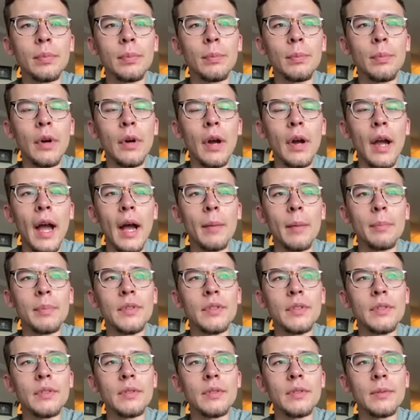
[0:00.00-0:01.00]

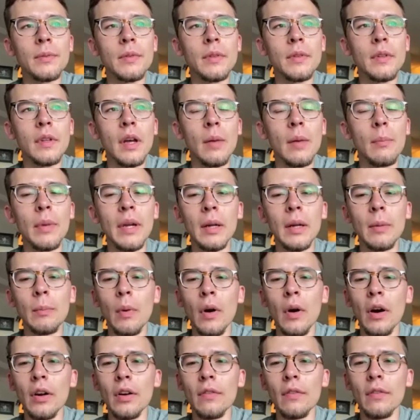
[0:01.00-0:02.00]
perhaps a big
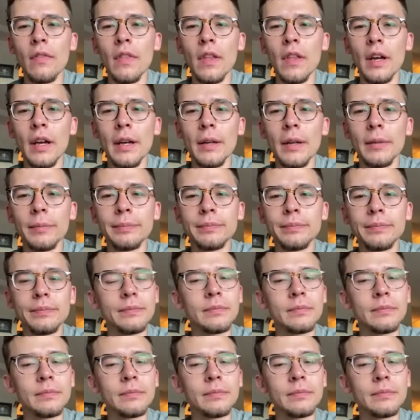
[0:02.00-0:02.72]
part of the